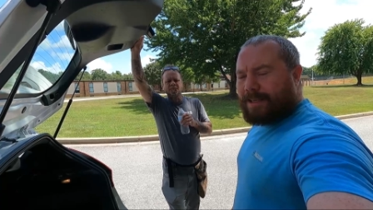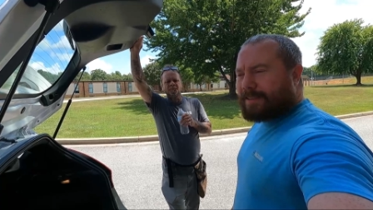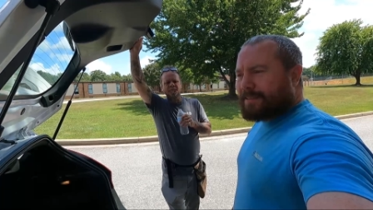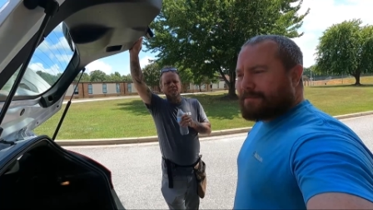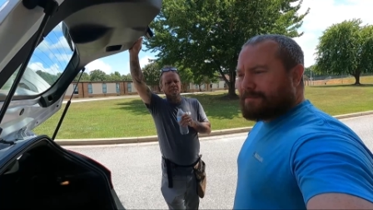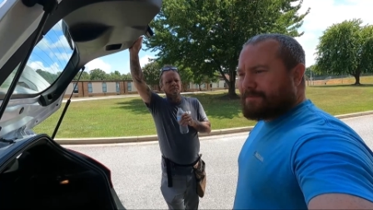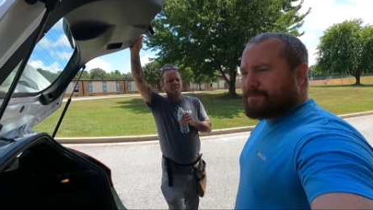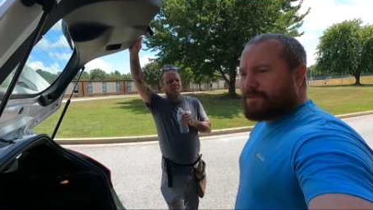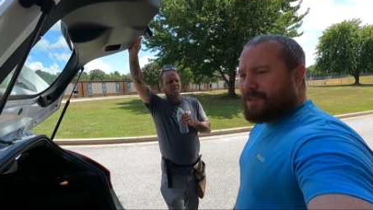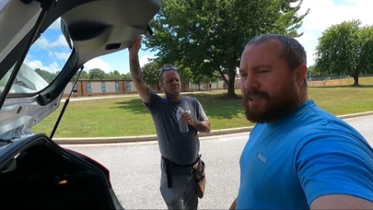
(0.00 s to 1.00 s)
detecting.
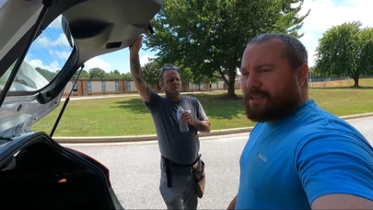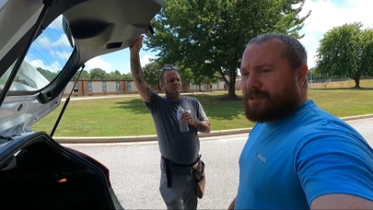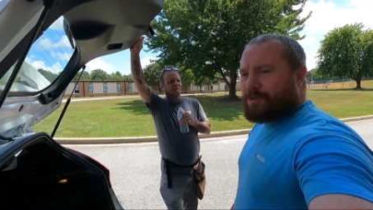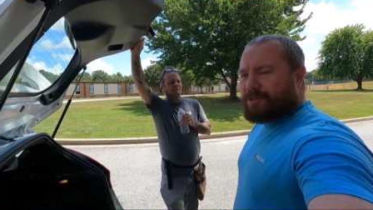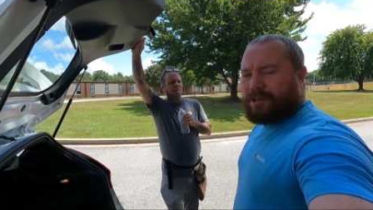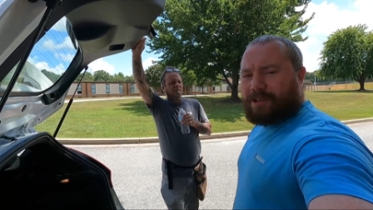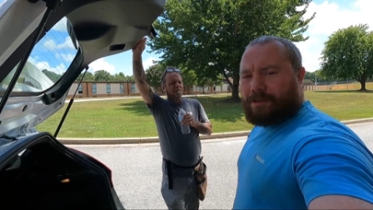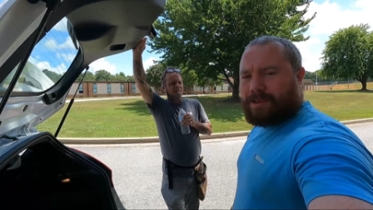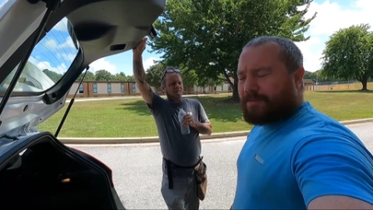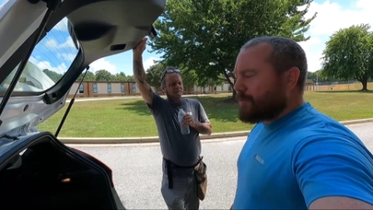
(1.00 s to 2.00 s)
And of course you already
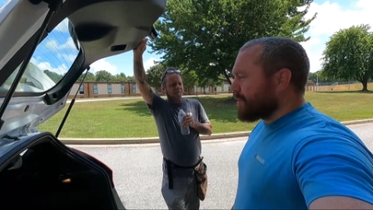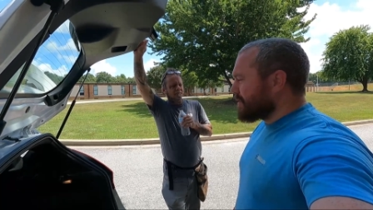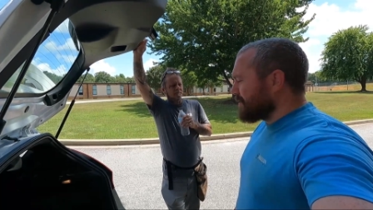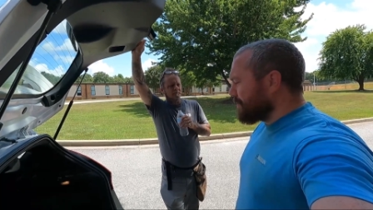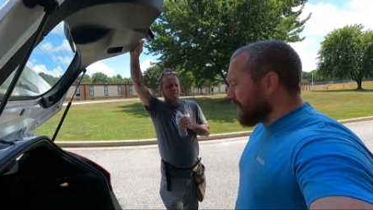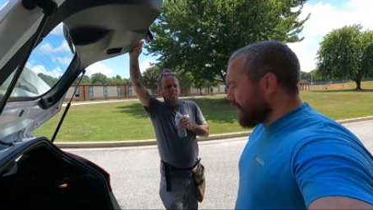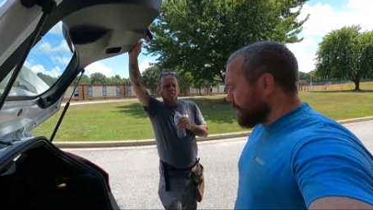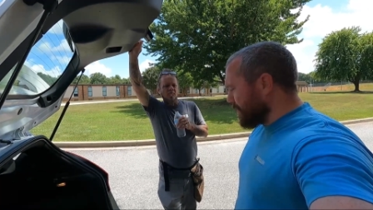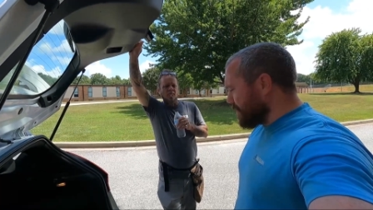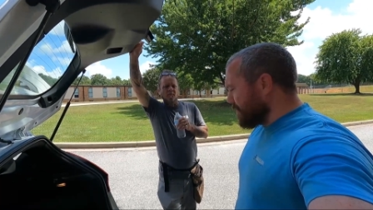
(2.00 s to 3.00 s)
knew that if you're watching this
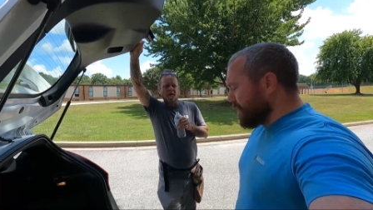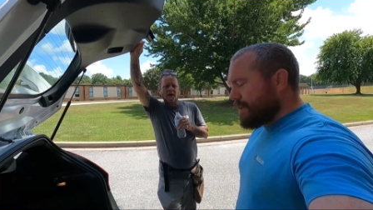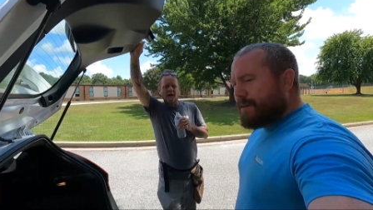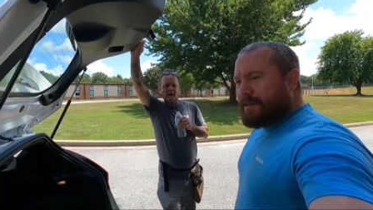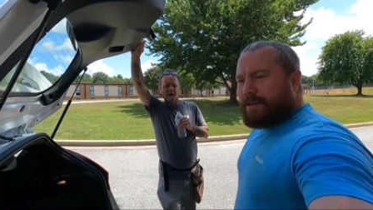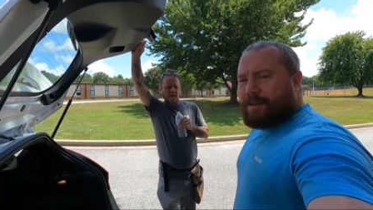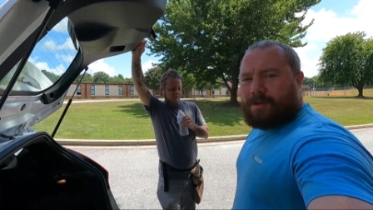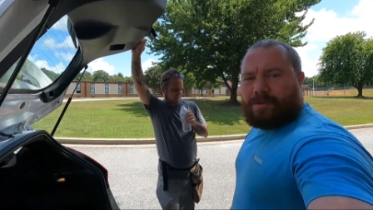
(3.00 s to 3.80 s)
video. But